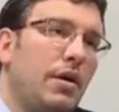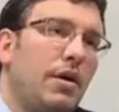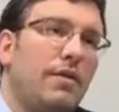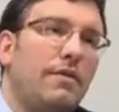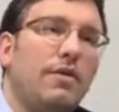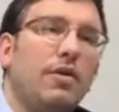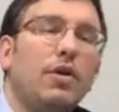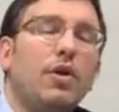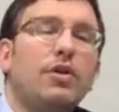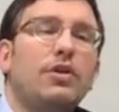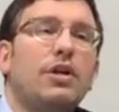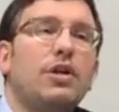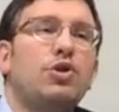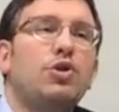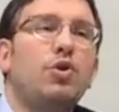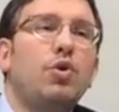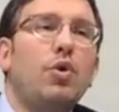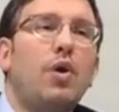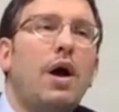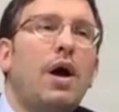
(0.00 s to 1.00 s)
we
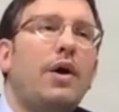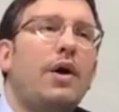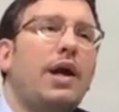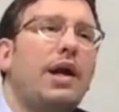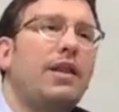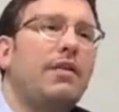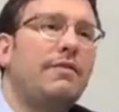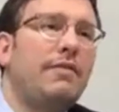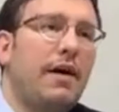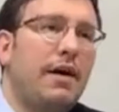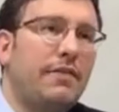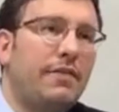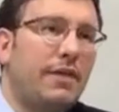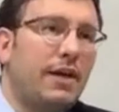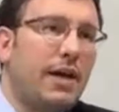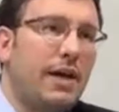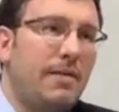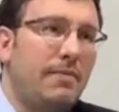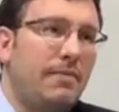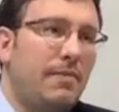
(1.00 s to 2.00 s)

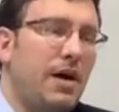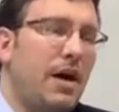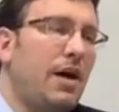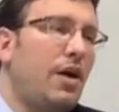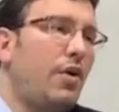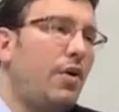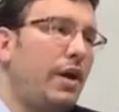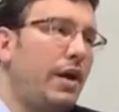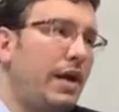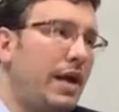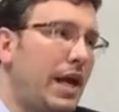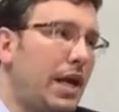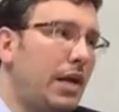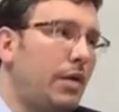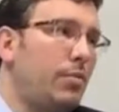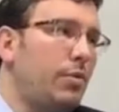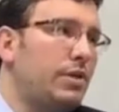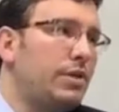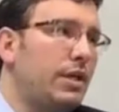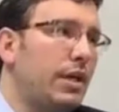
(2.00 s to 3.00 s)

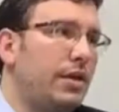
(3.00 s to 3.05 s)
say